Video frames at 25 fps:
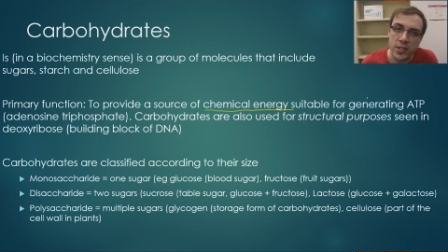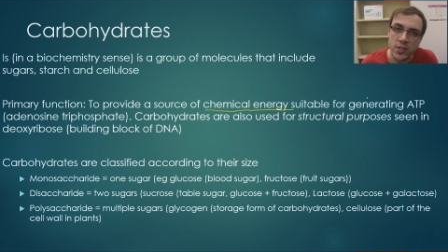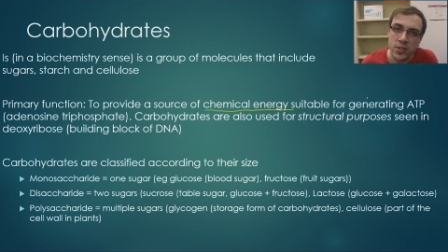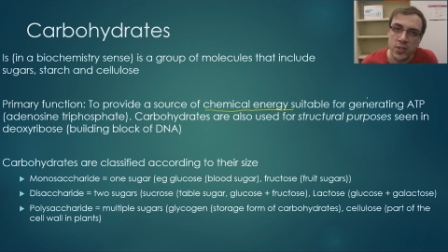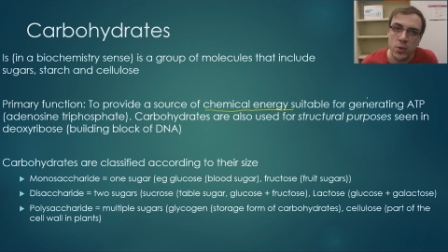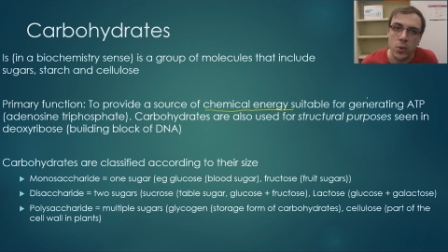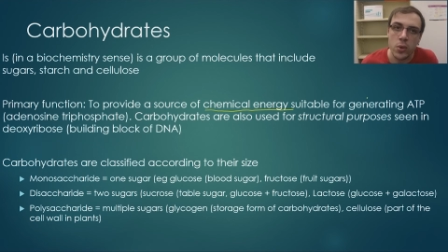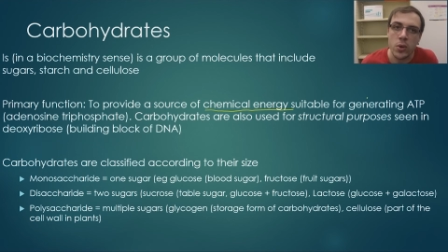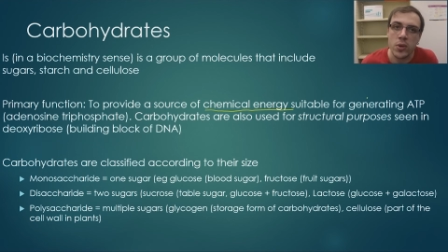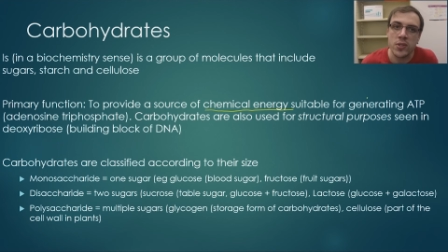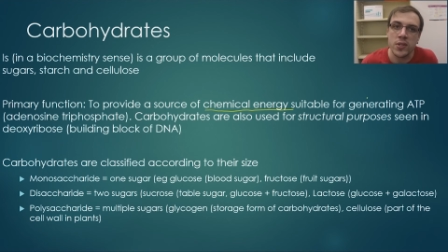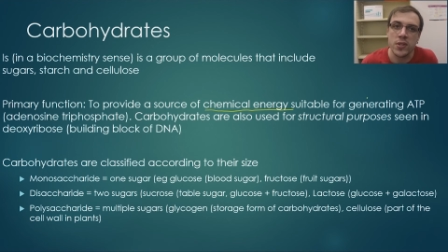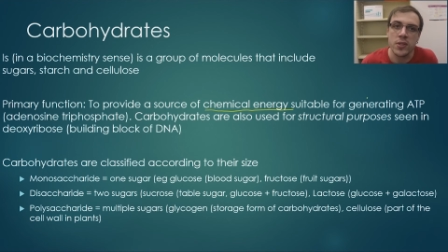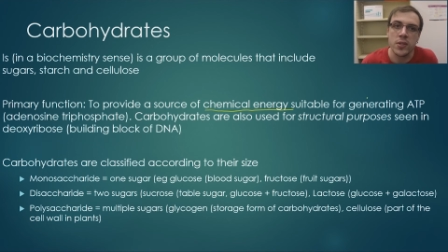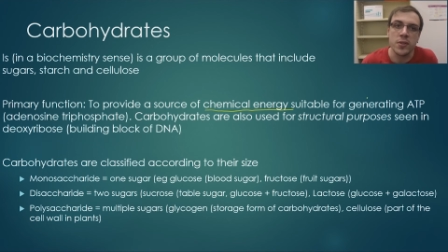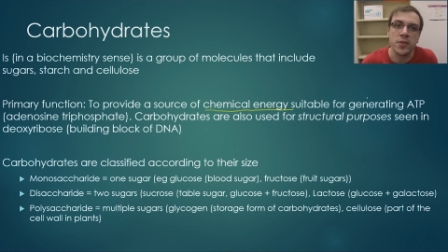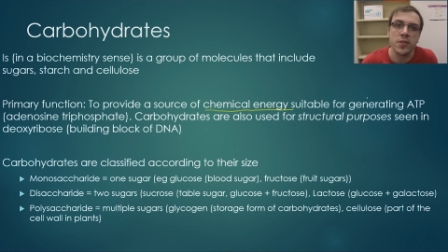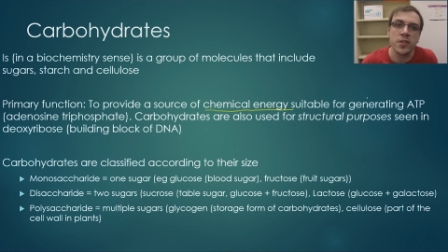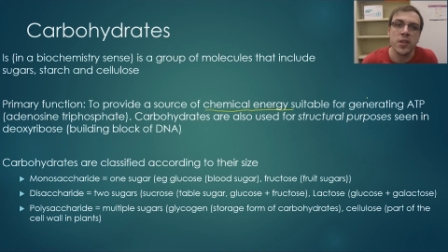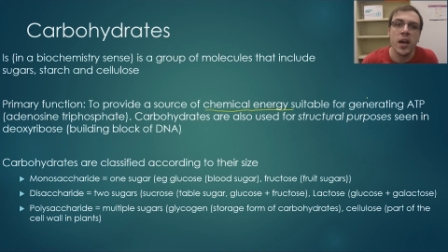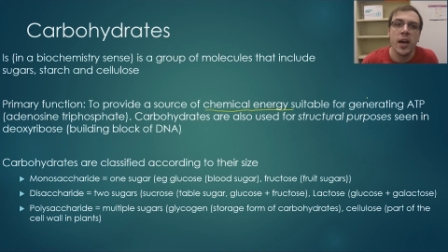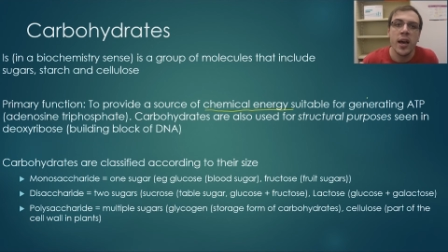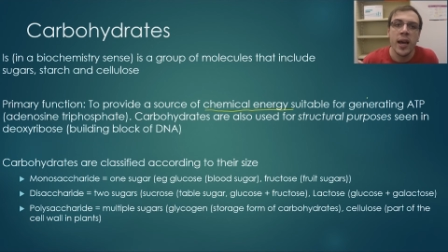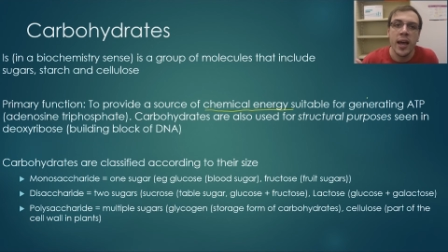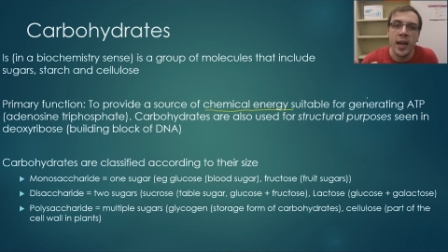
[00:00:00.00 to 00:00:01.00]

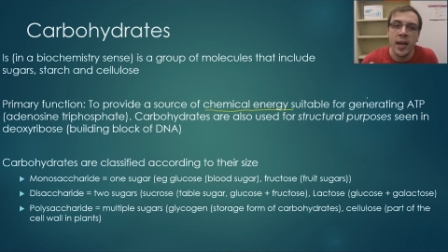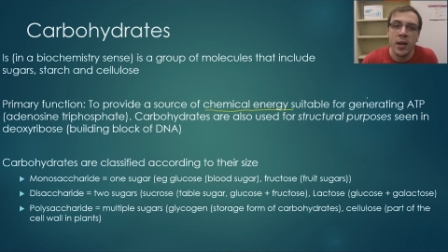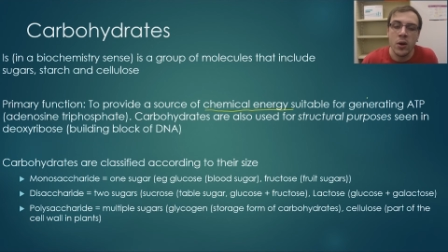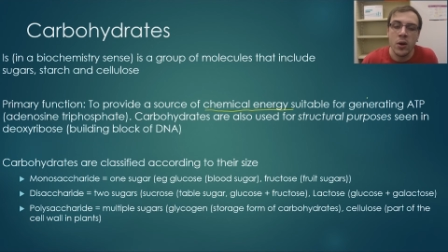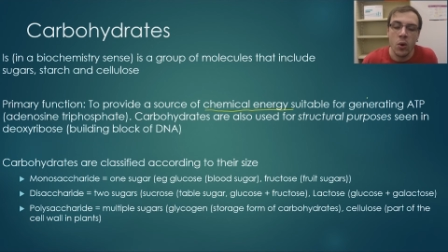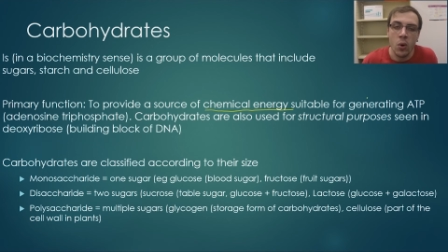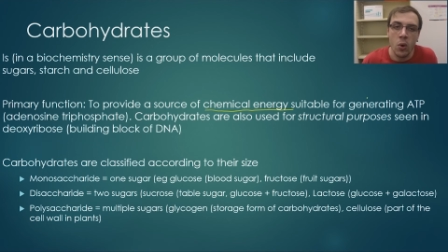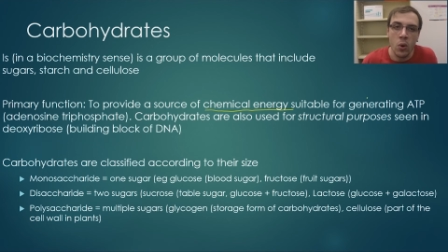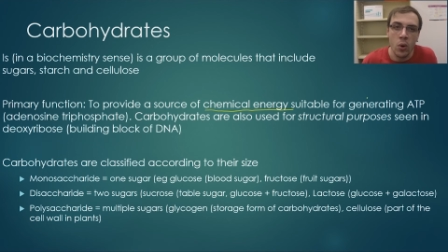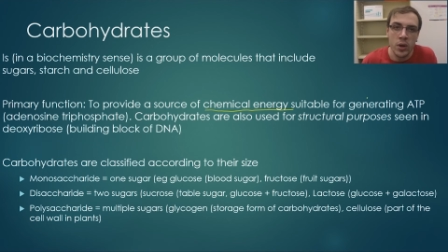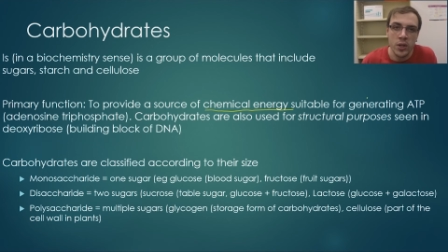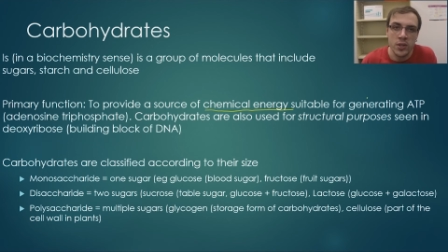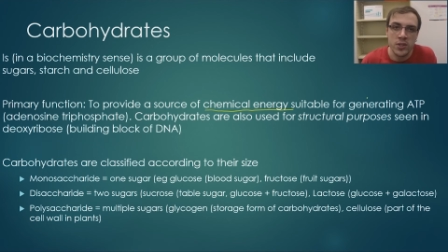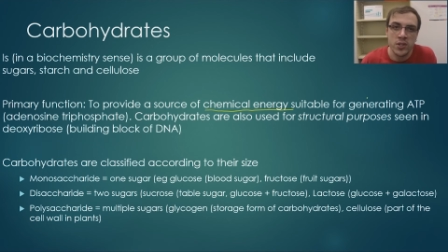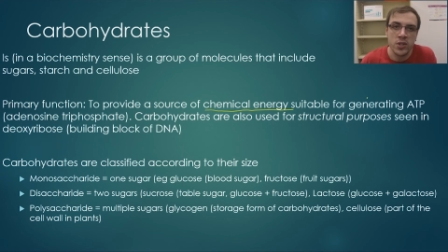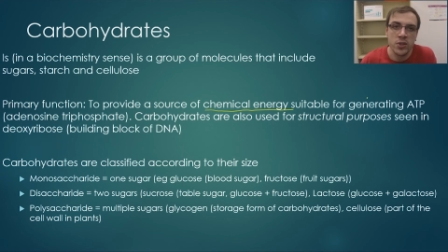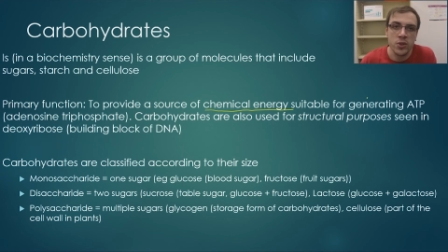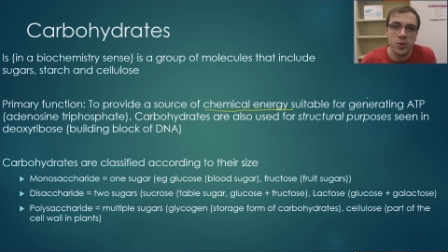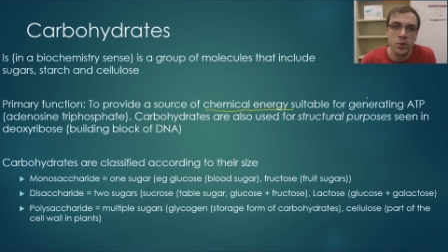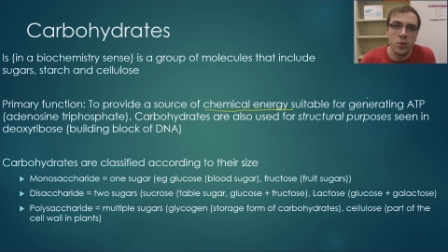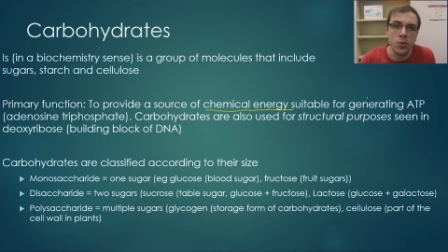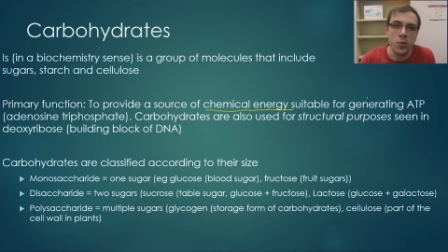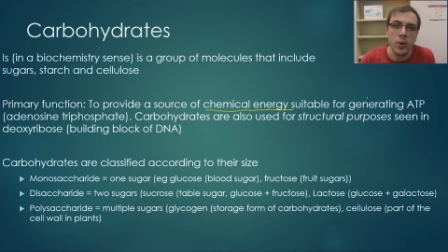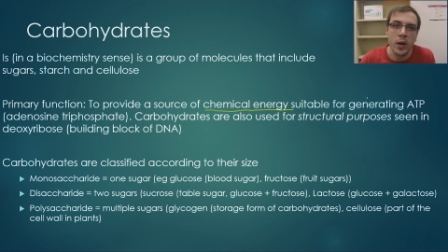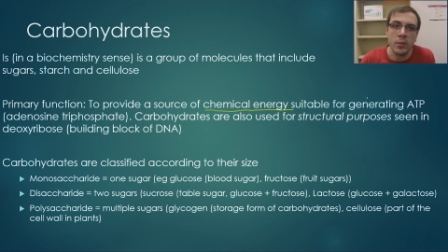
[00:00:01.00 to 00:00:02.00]
sources in order
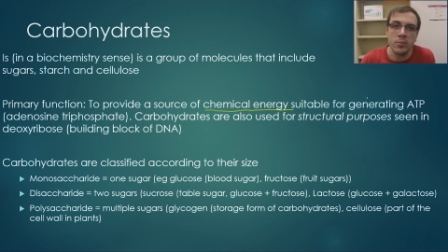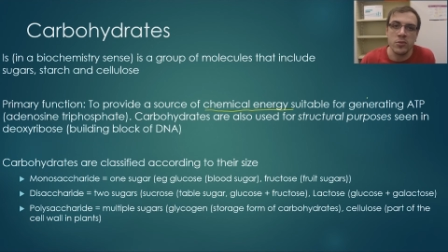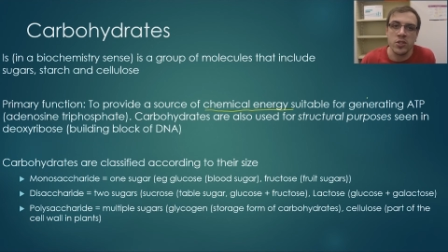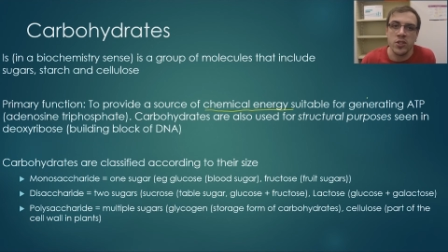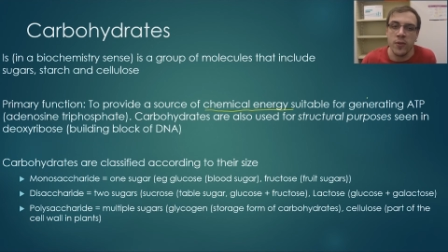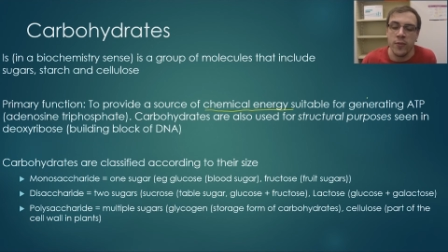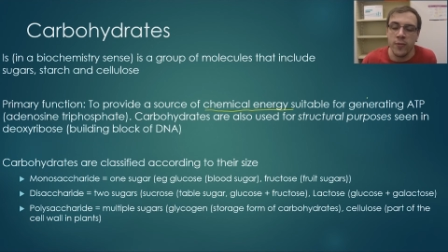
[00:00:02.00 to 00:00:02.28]
to